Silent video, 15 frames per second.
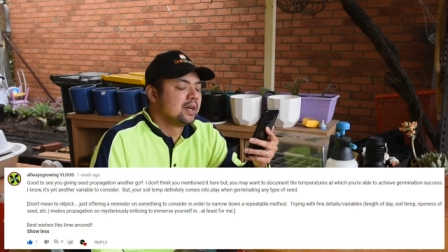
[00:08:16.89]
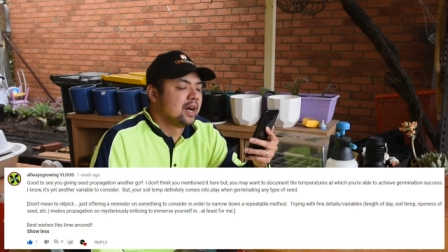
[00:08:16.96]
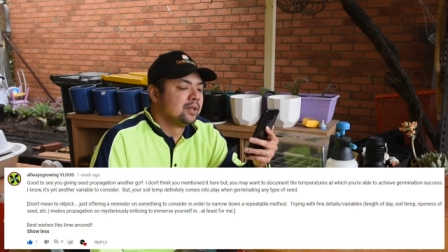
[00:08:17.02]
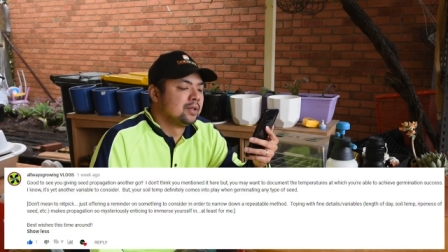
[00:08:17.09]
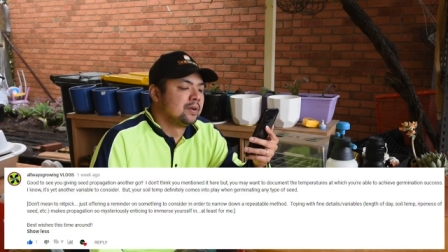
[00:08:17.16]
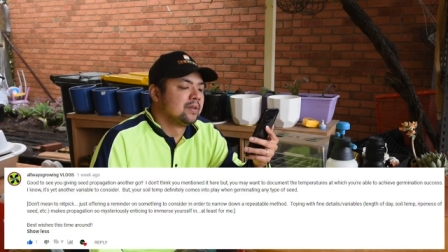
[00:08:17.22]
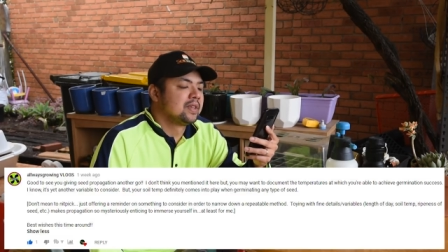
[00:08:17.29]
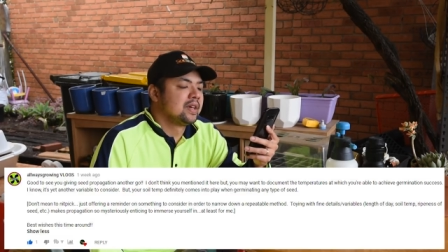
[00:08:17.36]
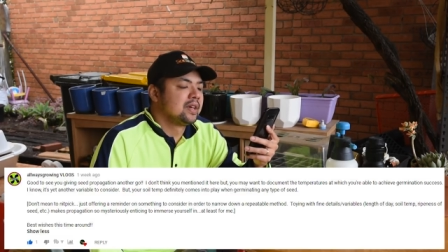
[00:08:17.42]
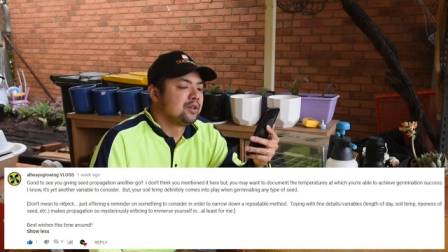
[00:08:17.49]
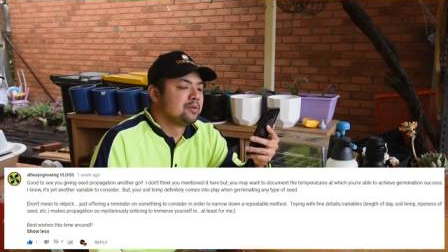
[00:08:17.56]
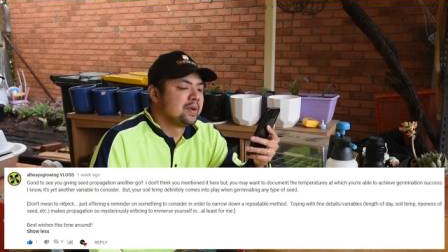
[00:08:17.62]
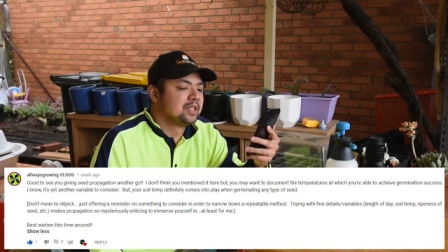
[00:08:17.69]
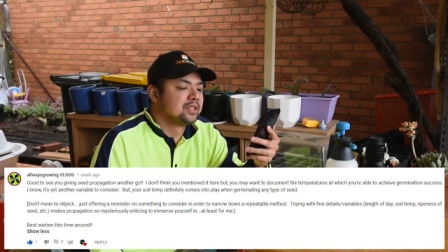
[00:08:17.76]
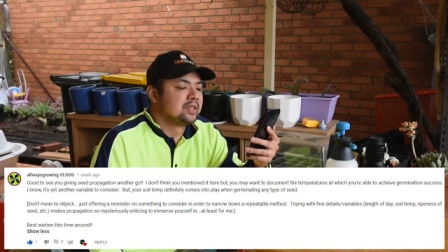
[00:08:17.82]
I don't
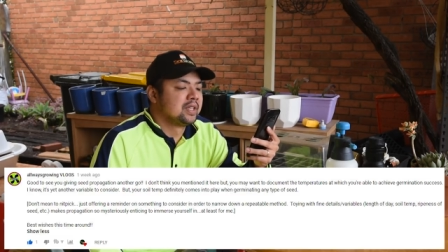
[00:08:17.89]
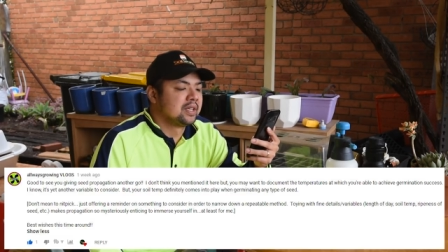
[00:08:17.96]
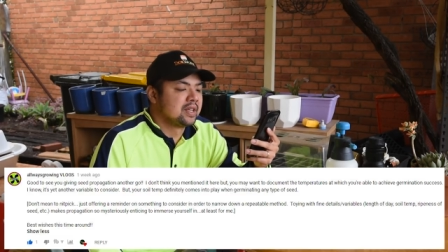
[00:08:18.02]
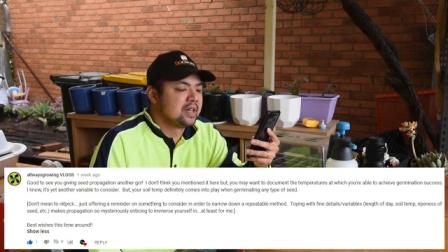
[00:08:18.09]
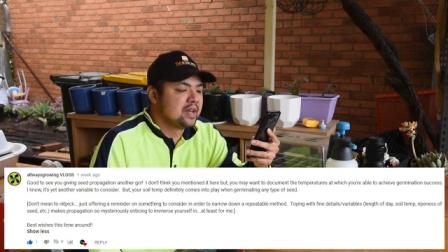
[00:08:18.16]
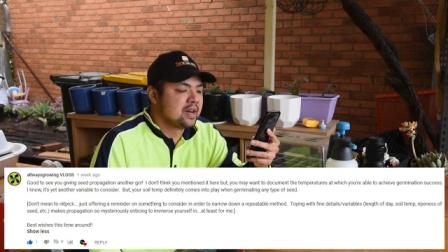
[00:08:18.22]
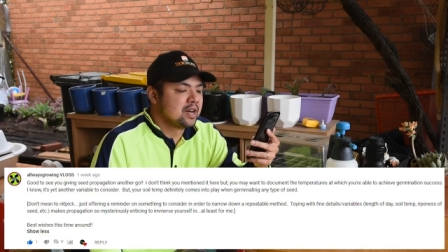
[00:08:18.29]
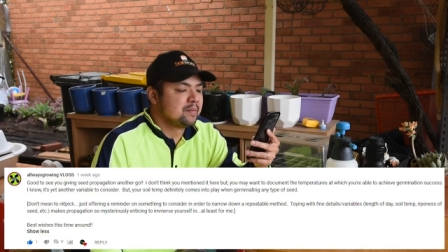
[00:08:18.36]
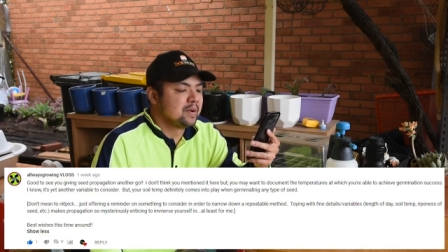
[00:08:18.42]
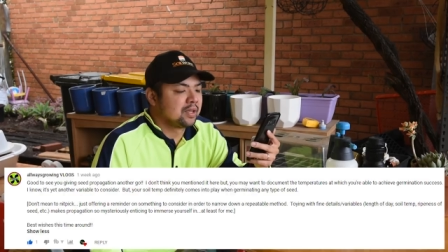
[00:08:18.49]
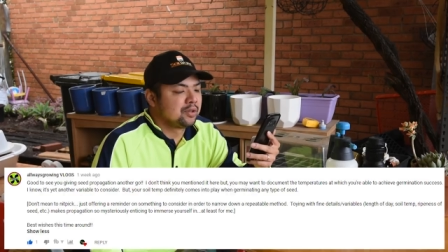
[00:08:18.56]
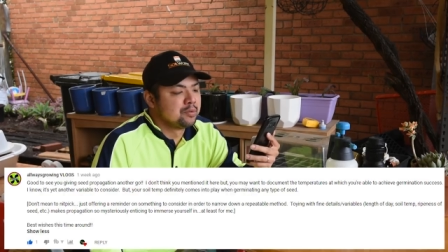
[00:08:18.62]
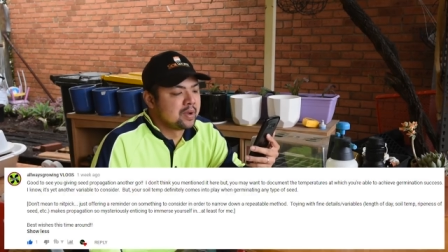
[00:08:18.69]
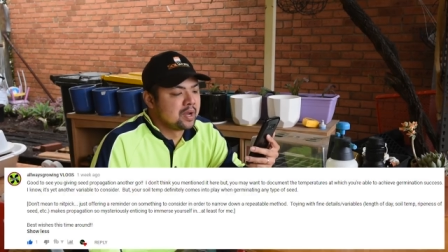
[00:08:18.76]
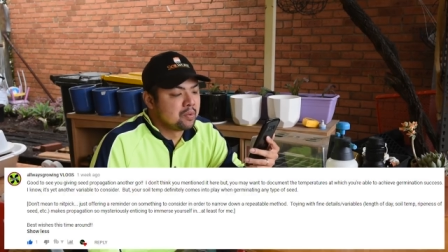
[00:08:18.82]
think you mentioned it here,
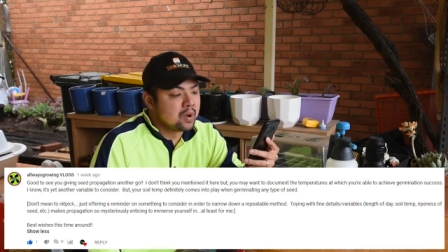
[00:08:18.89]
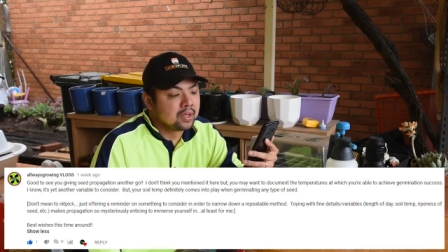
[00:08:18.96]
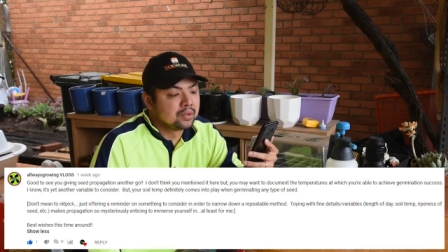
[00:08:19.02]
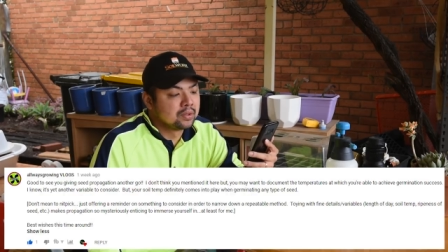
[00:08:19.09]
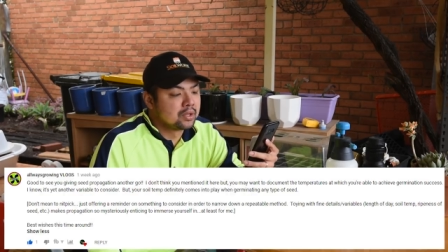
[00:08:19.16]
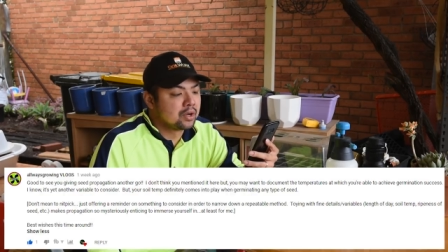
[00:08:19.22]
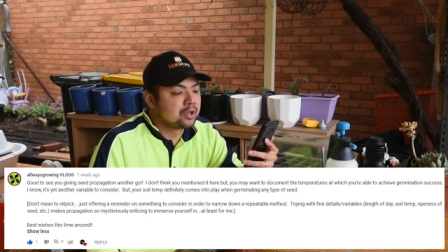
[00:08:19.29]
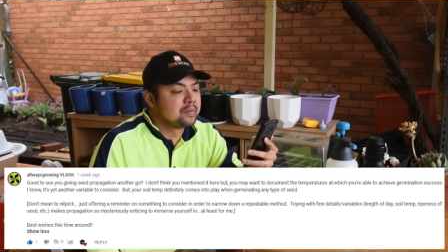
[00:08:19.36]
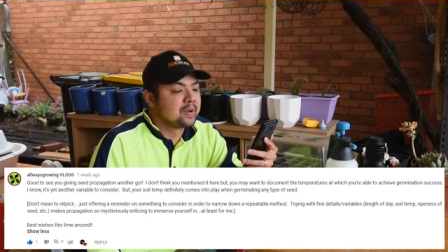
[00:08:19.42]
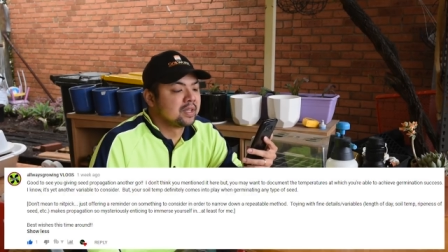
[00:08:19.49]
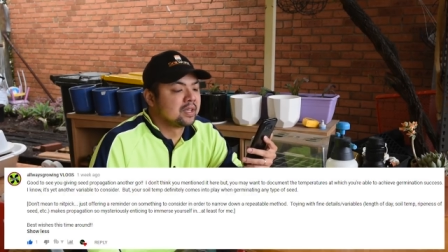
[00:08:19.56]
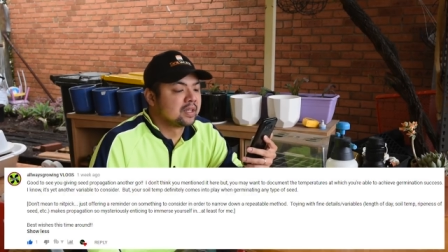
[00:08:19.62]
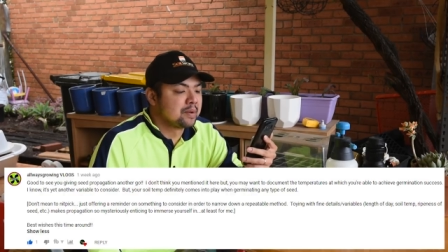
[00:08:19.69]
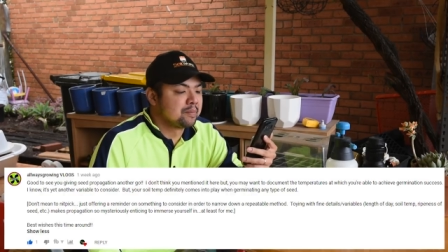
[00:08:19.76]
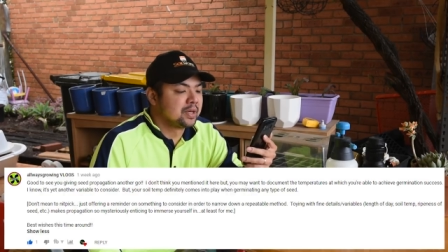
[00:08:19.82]
but you may want to
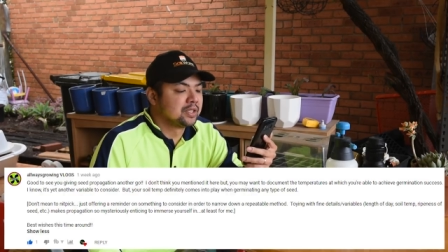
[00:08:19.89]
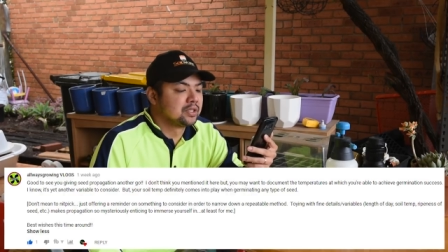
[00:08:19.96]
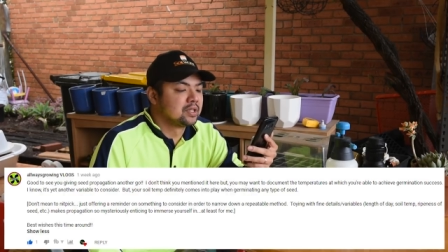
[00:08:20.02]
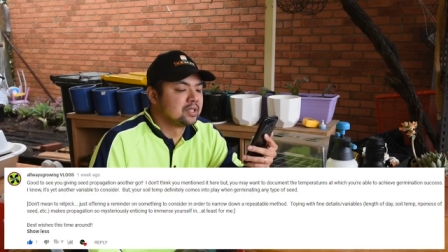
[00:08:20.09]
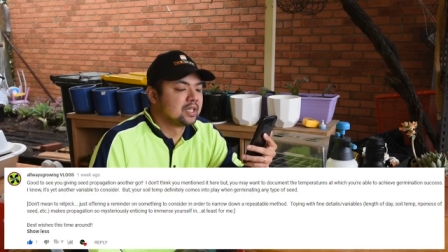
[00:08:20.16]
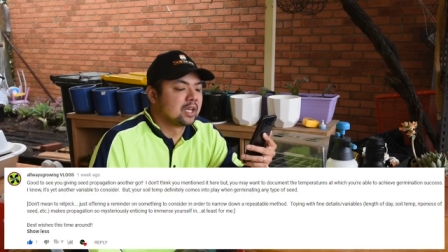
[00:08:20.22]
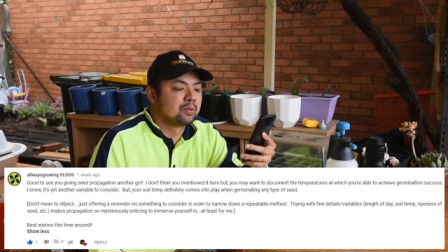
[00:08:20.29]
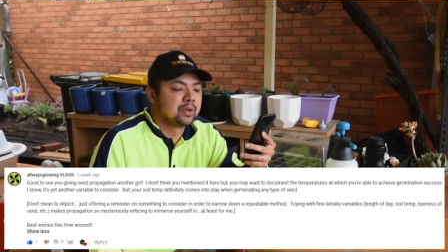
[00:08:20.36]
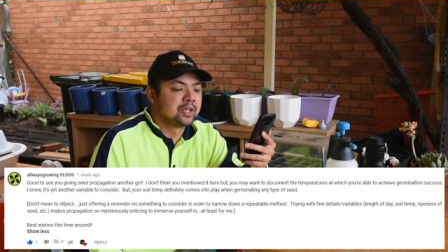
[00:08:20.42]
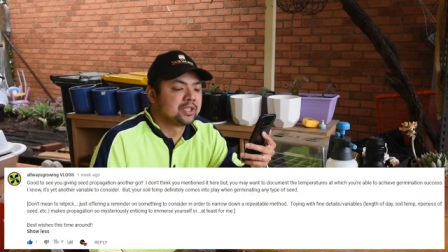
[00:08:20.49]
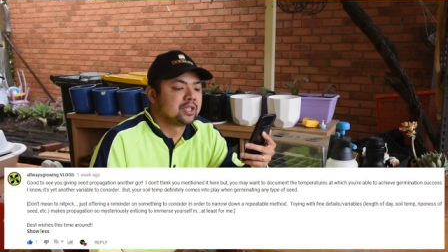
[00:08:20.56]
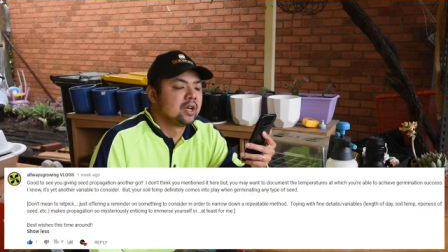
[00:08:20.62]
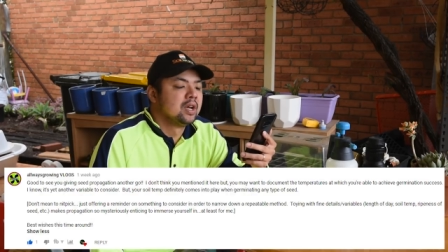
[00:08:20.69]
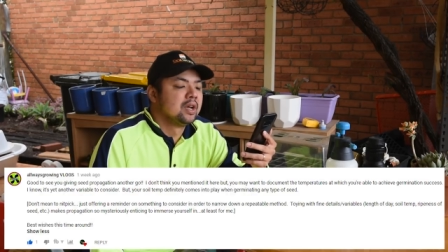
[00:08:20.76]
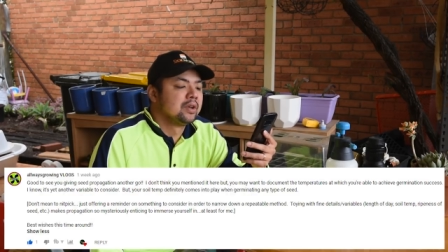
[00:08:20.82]
document the temperatures at
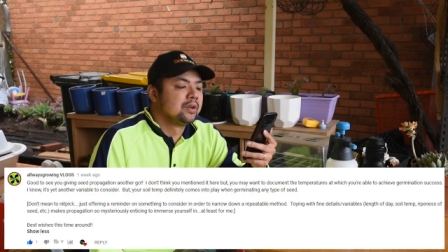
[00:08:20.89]
which